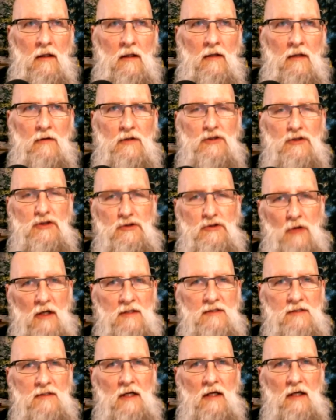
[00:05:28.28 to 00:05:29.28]
the
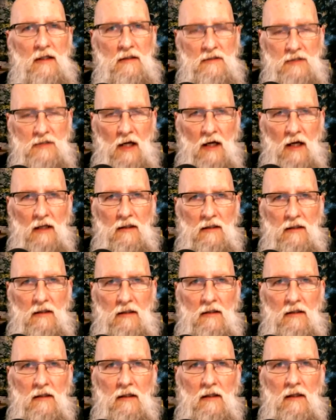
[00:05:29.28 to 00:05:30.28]
stress and anxiety
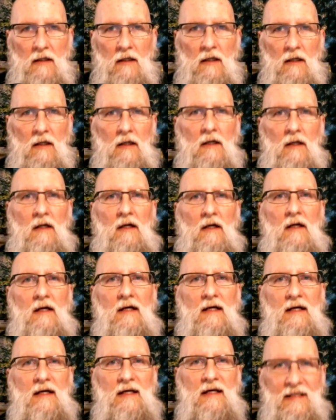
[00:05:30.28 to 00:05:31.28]

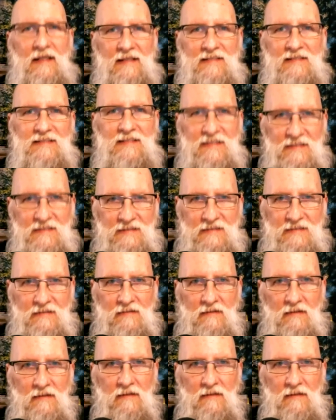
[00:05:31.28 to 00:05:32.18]
in the season.